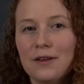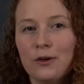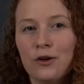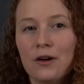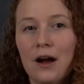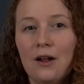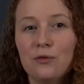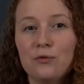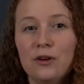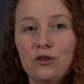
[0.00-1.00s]
in look, I'll
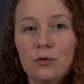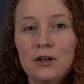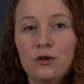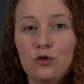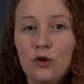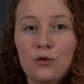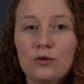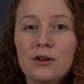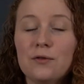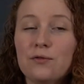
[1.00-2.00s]
visually show you
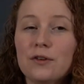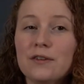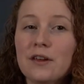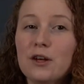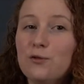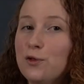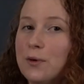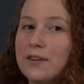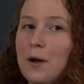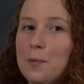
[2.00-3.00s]
the difference in a few
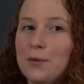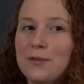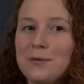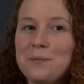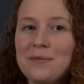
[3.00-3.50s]
examples.